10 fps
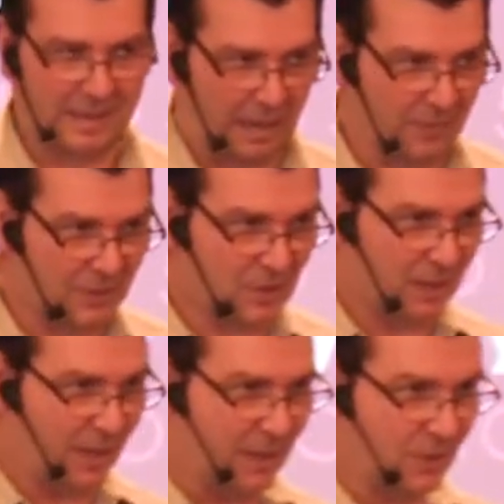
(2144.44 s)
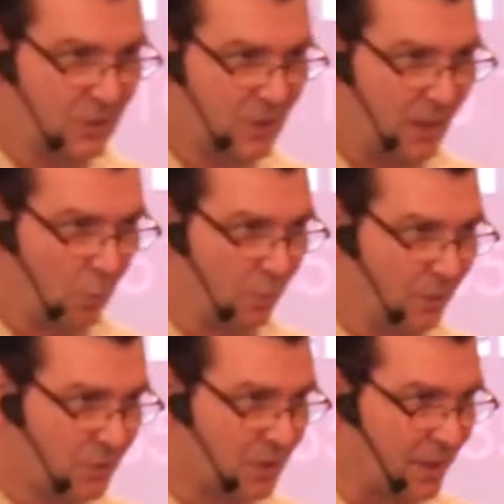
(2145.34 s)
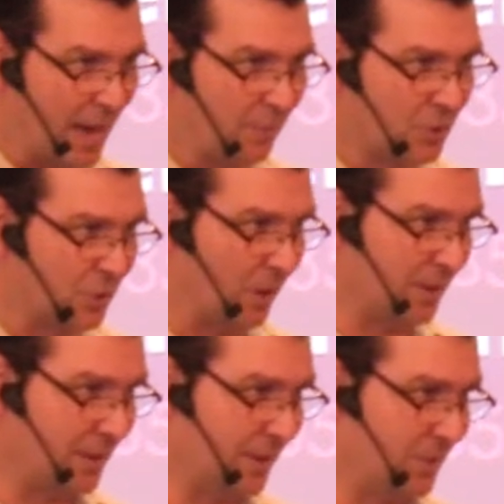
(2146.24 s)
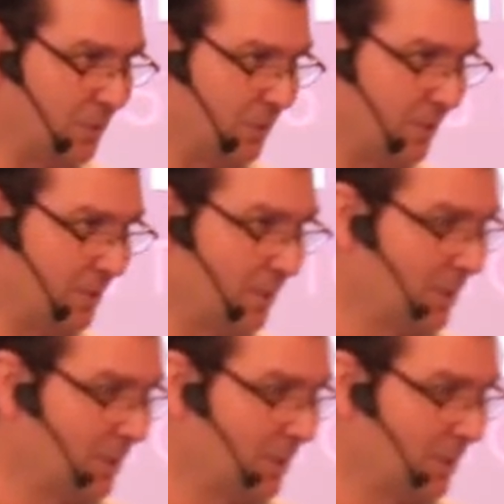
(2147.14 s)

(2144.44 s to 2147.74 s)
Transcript: And this is a real snapshot into the